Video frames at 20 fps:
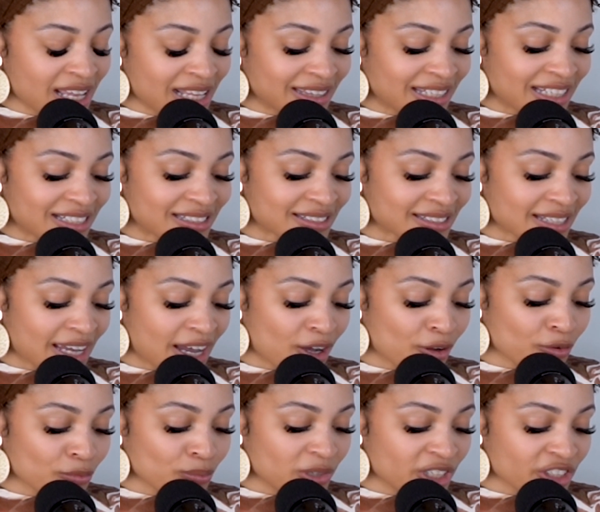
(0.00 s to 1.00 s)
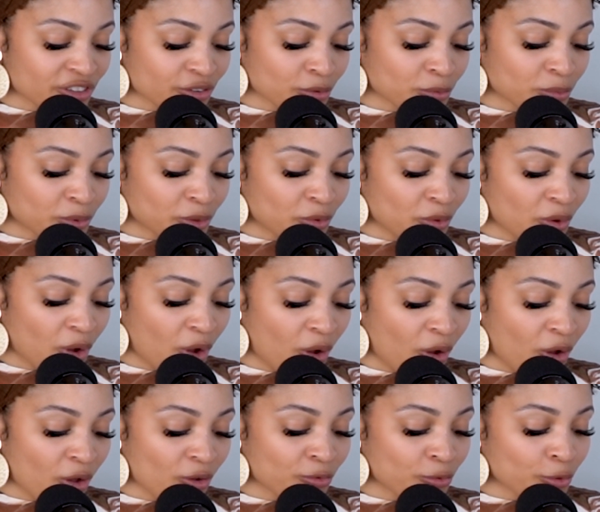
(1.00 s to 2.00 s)
They sound miserable,
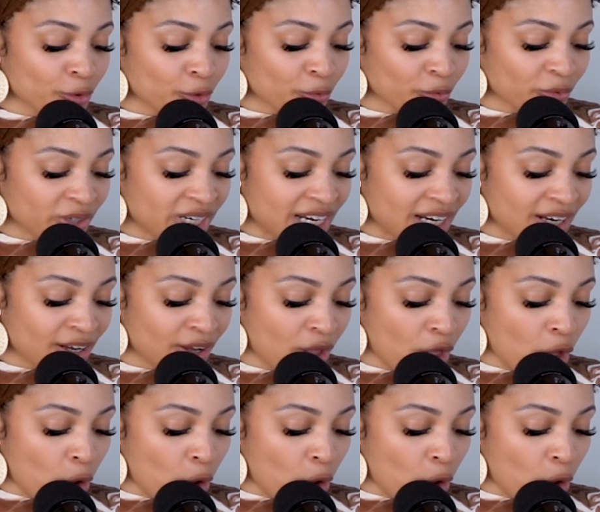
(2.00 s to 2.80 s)
all for a ring.